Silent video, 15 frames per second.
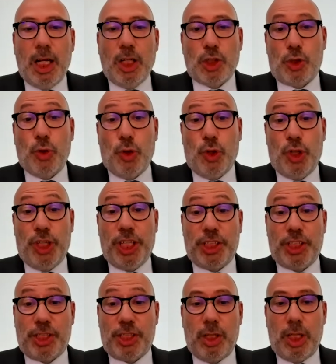So
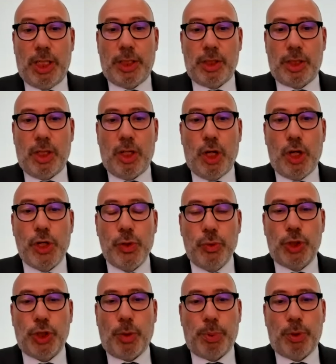it's a, it's a
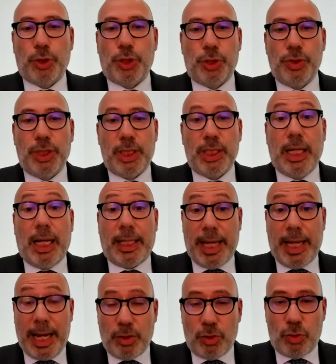huge opportunity,
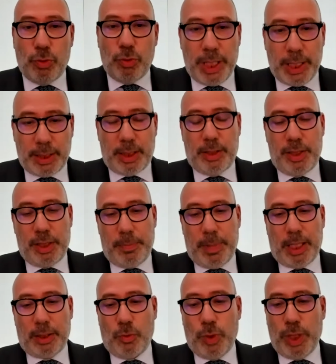again, to meet
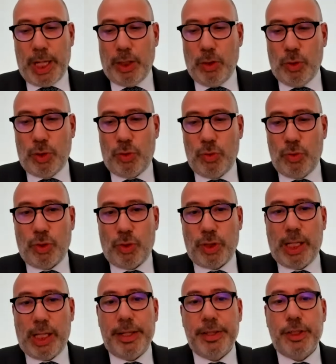demand. When I look to
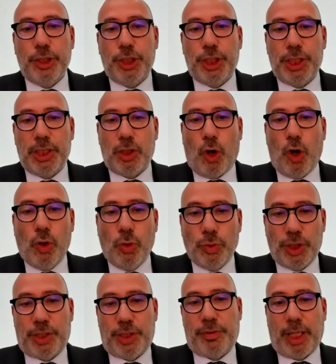Total Energy's
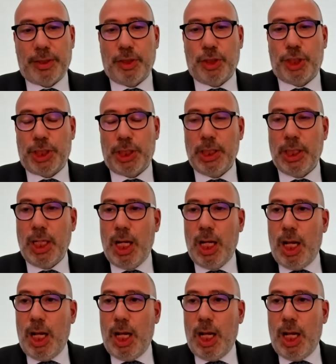own strategy,